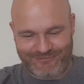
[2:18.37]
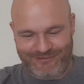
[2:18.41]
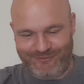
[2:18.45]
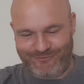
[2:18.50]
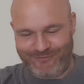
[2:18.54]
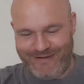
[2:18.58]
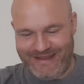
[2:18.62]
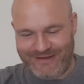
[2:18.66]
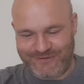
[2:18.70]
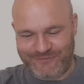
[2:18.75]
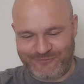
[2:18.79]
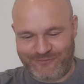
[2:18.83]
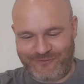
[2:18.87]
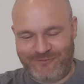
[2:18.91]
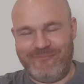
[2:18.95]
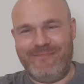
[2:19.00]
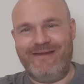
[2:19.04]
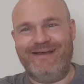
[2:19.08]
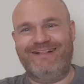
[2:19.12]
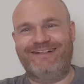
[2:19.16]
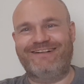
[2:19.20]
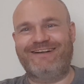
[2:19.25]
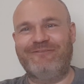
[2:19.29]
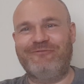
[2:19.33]
we reached for
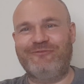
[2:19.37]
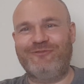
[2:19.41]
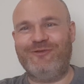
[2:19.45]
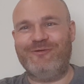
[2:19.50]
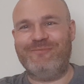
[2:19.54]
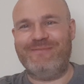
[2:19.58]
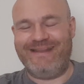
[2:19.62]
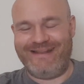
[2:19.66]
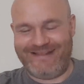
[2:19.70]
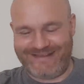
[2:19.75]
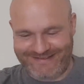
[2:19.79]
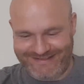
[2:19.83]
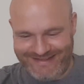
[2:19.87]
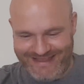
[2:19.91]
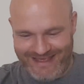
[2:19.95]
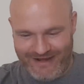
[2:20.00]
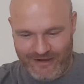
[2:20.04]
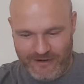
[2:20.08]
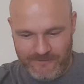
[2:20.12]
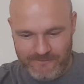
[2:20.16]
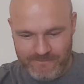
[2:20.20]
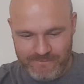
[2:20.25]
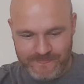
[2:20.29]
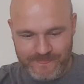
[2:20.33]
milk a few minutes
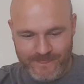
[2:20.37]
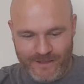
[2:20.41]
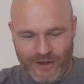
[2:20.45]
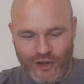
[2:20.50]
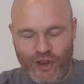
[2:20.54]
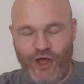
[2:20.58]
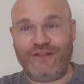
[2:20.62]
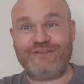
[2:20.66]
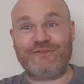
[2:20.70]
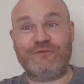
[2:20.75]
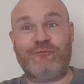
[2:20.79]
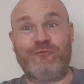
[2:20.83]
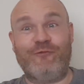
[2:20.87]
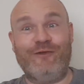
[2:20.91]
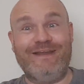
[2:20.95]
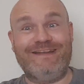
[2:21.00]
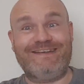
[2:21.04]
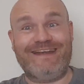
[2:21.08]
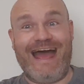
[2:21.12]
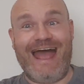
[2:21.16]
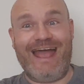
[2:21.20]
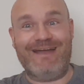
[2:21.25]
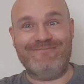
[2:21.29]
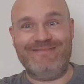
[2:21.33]
later. Lots of free
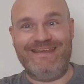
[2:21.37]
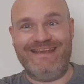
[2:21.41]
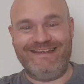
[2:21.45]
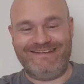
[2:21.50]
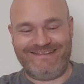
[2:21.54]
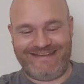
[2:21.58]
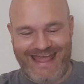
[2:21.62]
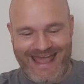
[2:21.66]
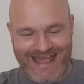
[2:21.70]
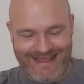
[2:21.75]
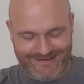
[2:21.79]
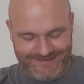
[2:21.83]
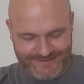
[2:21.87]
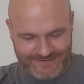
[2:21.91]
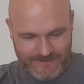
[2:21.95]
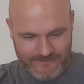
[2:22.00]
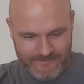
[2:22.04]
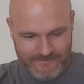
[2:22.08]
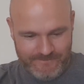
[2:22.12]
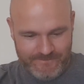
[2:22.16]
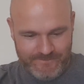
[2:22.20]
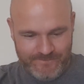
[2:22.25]
time these days.